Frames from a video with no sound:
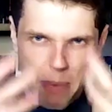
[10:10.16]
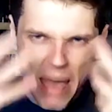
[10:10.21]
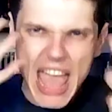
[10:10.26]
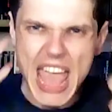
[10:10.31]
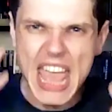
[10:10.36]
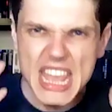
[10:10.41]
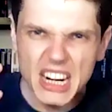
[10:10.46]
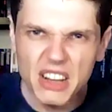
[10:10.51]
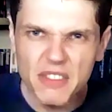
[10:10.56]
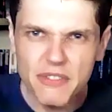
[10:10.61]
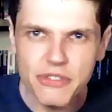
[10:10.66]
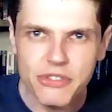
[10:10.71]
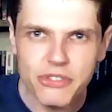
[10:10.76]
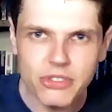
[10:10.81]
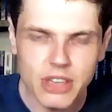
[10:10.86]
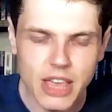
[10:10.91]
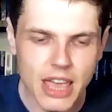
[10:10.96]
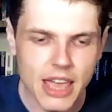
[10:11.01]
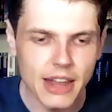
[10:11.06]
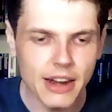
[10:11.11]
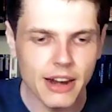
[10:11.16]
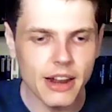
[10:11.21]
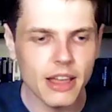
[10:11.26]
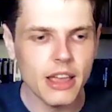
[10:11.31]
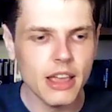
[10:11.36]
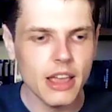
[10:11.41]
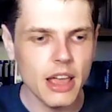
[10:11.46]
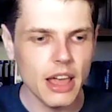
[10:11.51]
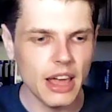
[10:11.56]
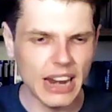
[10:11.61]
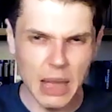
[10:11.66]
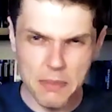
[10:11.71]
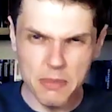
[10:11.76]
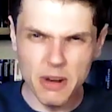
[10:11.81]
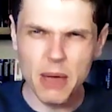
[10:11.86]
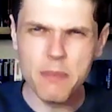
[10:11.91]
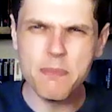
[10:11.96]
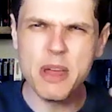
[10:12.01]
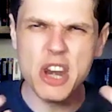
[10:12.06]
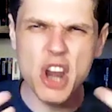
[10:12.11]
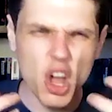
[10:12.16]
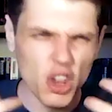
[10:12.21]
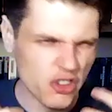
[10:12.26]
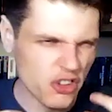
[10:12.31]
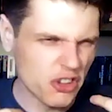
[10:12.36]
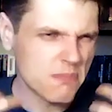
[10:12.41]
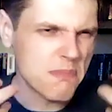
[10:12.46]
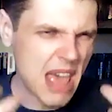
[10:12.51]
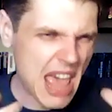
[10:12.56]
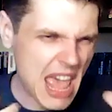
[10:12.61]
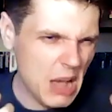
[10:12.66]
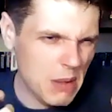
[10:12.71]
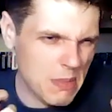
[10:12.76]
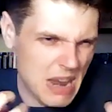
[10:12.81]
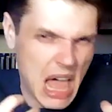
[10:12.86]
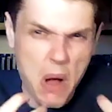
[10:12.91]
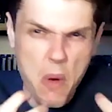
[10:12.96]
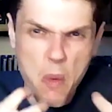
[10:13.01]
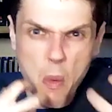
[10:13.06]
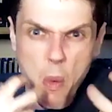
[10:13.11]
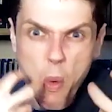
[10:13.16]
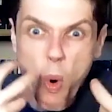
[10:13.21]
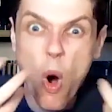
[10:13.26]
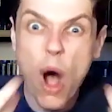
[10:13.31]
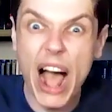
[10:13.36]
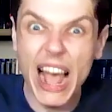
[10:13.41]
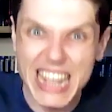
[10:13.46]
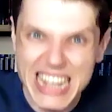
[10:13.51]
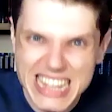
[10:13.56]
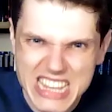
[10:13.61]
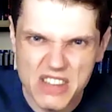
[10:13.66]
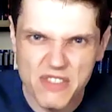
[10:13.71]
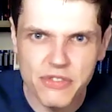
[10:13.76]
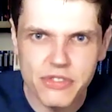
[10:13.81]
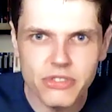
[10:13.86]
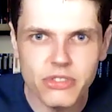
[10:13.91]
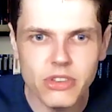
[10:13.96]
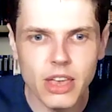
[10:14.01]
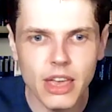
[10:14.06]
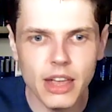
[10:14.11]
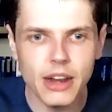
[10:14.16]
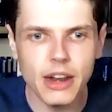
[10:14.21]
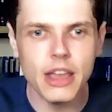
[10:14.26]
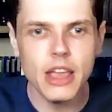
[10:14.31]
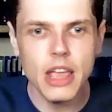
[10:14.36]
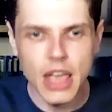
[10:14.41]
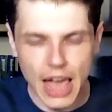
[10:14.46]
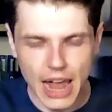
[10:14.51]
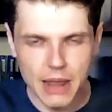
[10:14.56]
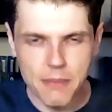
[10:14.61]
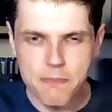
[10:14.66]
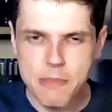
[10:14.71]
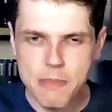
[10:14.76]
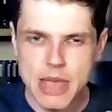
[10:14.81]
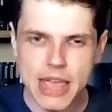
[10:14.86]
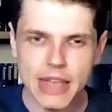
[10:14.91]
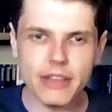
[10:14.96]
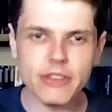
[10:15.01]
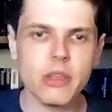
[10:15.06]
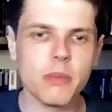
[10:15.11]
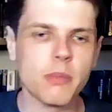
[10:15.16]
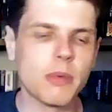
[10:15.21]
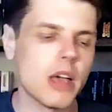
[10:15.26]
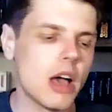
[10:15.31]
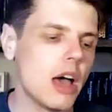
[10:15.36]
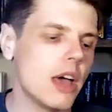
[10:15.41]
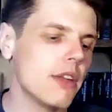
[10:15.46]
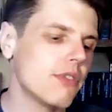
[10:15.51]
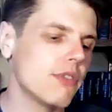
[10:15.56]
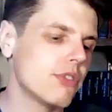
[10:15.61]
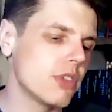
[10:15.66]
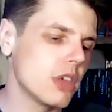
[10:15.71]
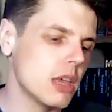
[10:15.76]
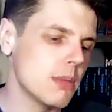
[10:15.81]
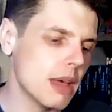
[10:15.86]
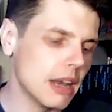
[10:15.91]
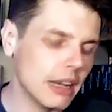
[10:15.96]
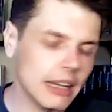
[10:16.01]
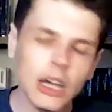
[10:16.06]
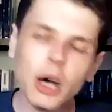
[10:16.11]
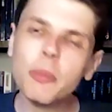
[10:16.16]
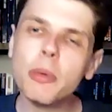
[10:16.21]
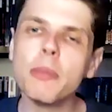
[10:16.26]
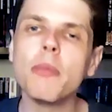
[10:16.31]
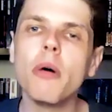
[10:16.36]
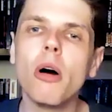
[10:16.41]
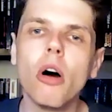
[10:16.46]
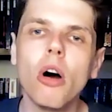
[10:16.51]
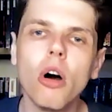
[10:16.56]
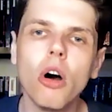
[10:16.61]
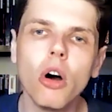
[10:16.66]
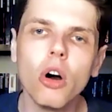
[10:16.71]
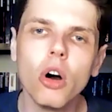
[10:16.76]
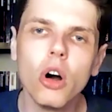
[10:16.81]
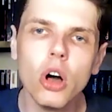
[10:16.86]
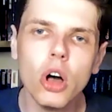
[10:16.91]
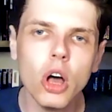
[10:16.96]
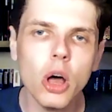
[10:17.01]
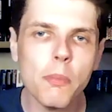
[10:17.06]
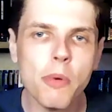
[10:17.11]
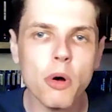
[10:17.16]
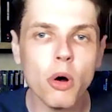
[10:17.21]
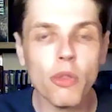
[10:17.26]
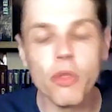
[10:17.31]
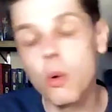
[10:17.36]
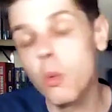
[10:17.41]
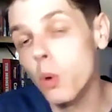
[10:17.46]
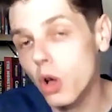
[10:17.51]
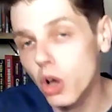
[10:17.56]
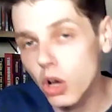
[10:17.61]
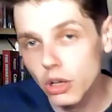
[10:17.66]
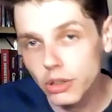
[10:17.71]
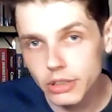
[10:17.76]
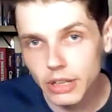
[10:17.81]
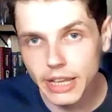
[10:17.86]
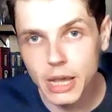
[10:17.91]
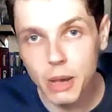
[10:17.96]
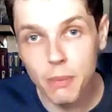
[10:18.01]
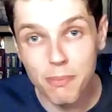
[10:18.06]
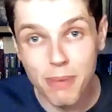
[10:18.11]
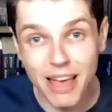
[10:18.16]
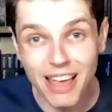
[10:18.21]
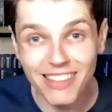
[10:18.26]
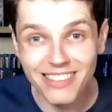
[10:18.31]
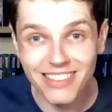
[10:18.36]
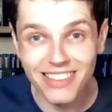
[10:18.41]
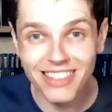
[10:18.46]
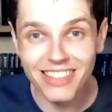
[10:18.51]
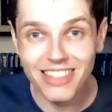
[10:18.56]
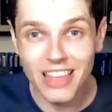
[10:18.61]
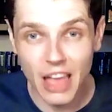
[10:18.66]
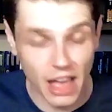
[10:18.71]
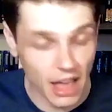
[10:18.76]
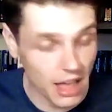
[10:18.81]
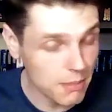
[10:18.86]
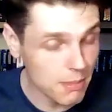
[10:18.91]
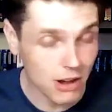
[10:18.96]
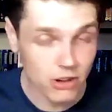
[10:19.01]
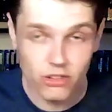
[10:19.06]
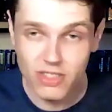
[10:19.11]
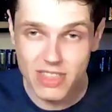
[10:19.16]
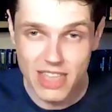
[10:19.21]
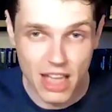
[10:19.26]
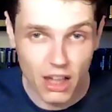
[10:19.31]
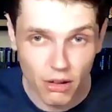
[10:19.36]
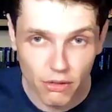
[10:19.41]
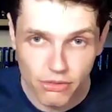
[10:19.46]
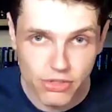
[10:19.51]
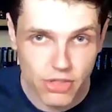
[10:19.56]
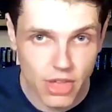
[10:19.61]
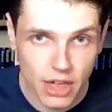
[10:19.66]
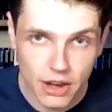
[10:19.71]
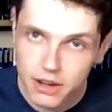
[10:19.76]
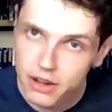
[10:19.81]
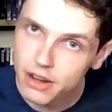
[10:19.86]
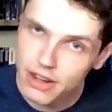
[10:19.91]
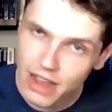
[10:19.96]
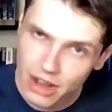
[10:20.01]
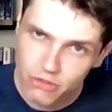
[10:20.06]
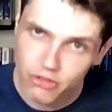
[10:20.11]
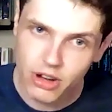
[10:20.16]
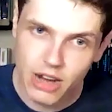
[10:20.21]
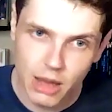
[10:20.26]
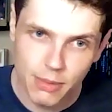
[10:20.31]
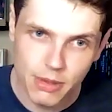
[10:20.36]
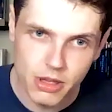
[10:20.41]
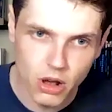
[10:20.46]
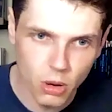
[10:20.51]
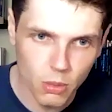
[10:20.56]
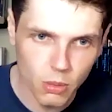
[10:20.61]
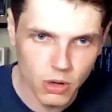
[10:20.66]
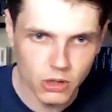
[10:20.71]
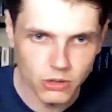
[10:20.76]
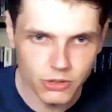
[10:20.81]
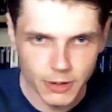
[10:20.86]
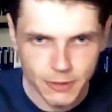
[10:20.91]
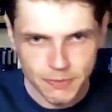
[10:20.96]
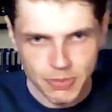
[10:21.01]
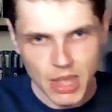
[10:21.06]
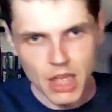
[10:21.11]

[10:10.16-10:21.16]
pale of skin, and but not just pale, but like white of skin. And it makes them kind of seem a little bit more otherworldly compared to, I imagine, the elves that naturally inhabit your world.